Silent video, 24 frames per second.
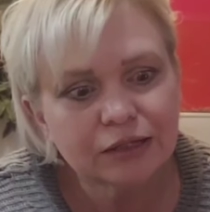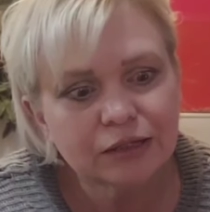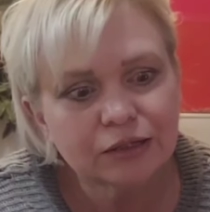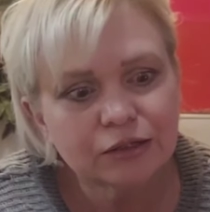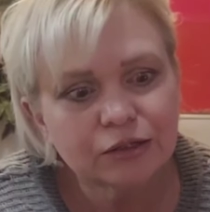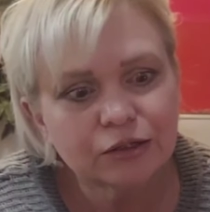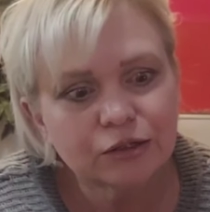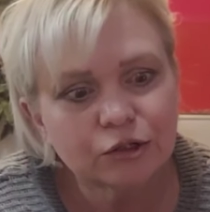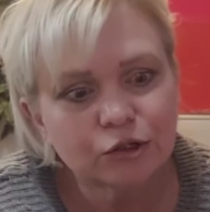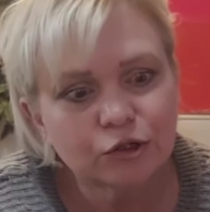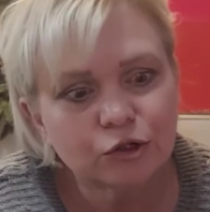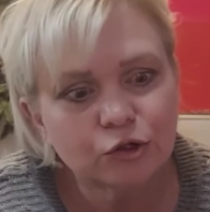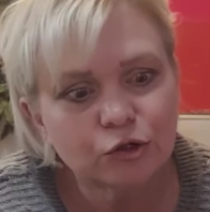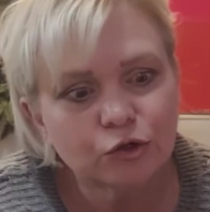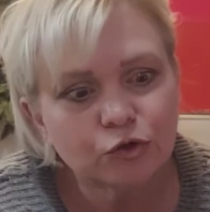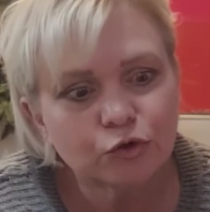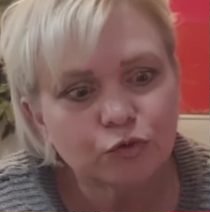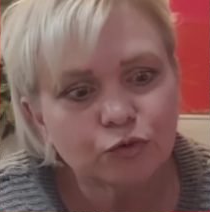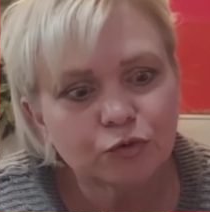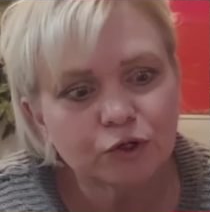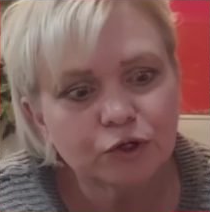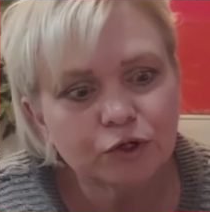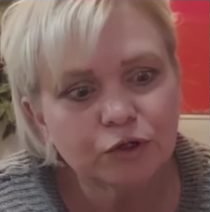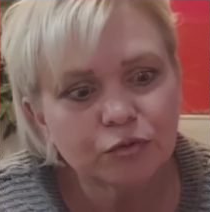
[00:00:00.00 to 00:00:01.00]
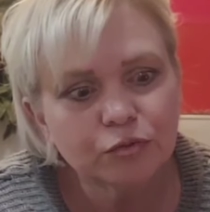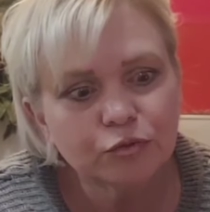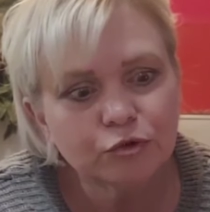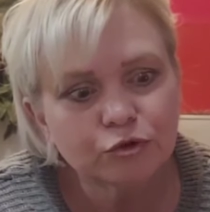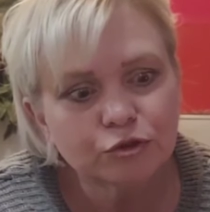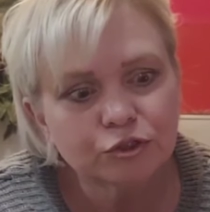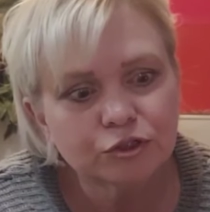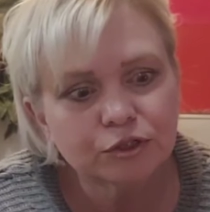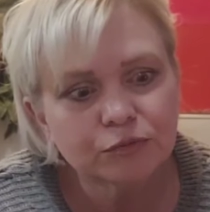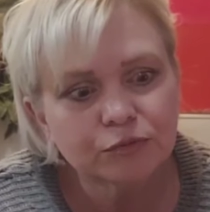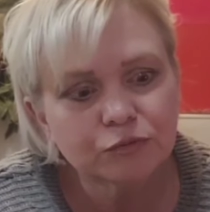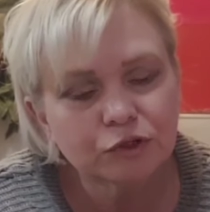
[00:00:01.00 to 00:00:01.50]
little aluminum or
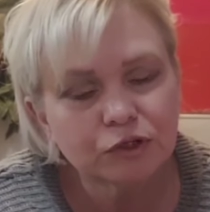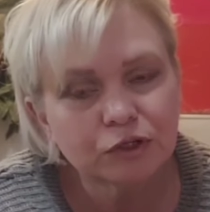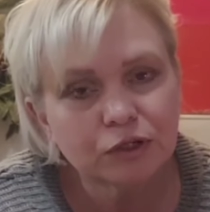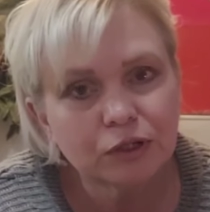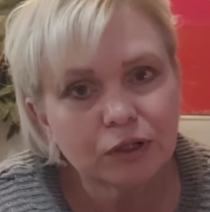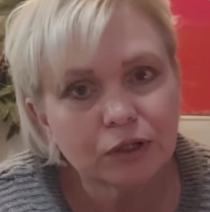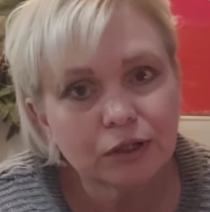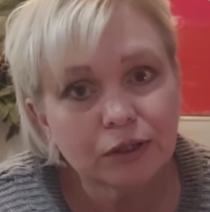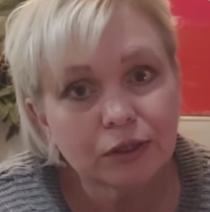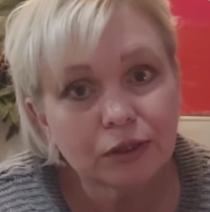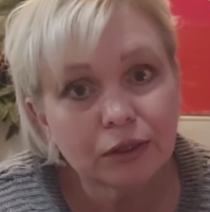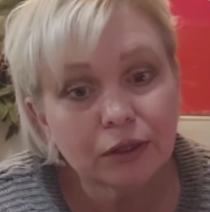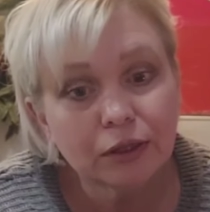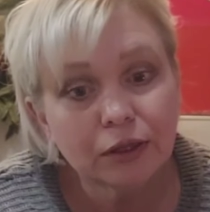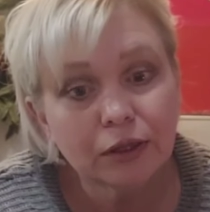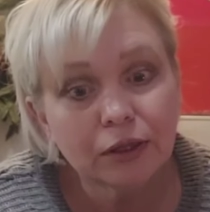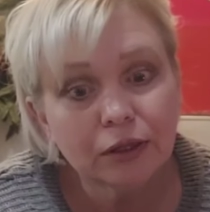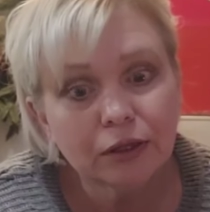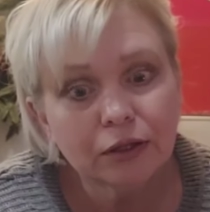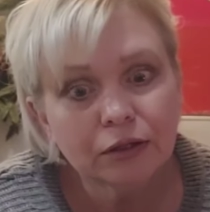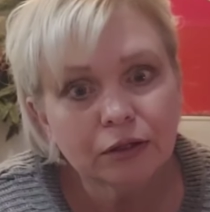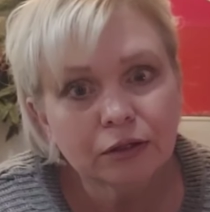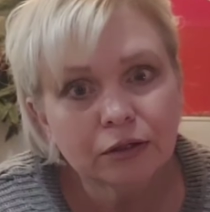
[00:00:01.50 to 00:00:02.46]
something like that.